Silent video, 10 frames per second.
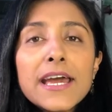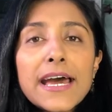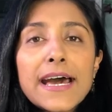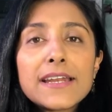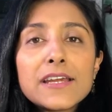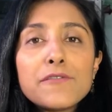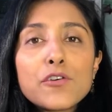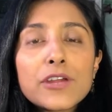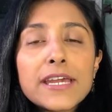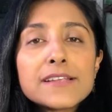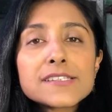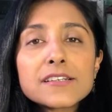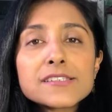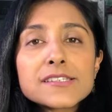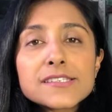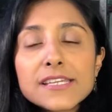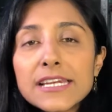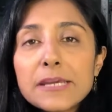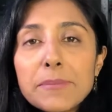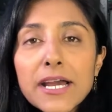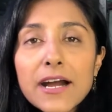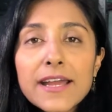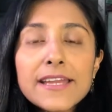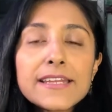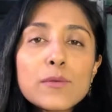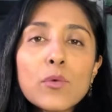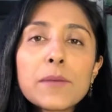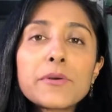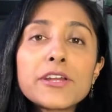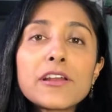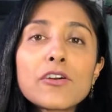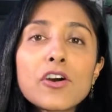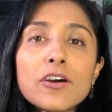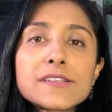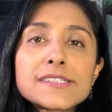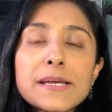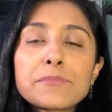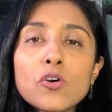and if your kid is consistently behind in one particular concept